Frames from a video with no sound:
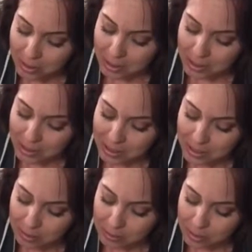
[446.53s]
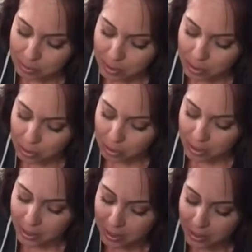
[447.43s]
I think that's
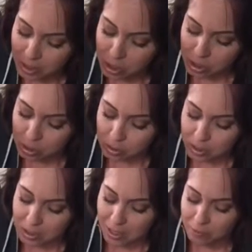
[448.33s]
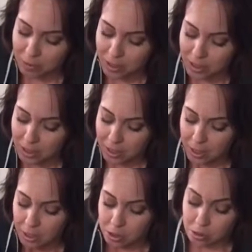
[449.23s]
self-explanatory, and just glued it down for like,
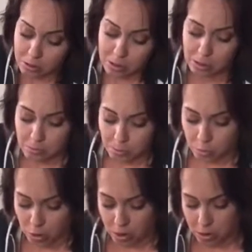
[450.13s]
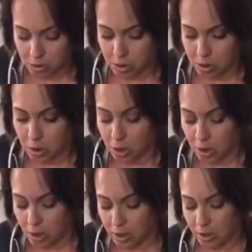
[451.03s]
so it's more
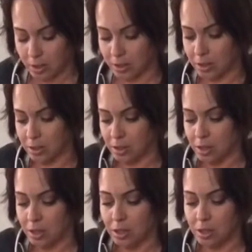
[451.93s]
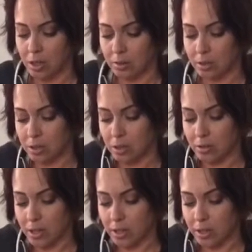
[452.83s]
secure. And then I'm gonna go
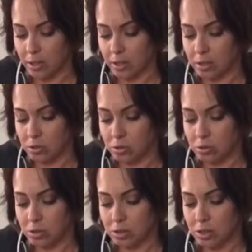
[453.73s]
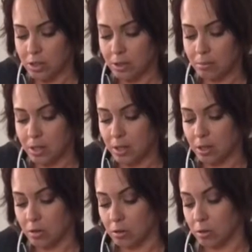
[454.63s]
ahead and do the same
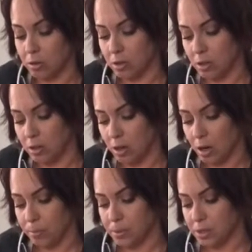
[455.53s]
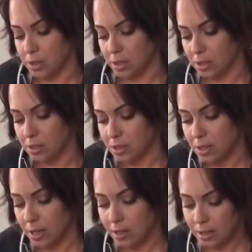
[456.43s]
thing on the opposite
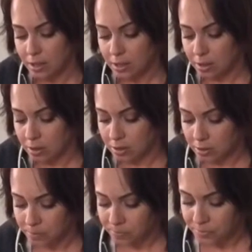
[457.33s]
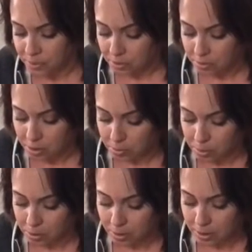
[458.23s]
side. I'm gonna
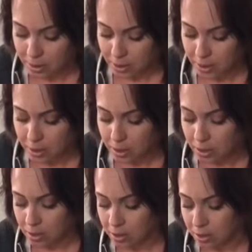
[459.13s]
put it right there.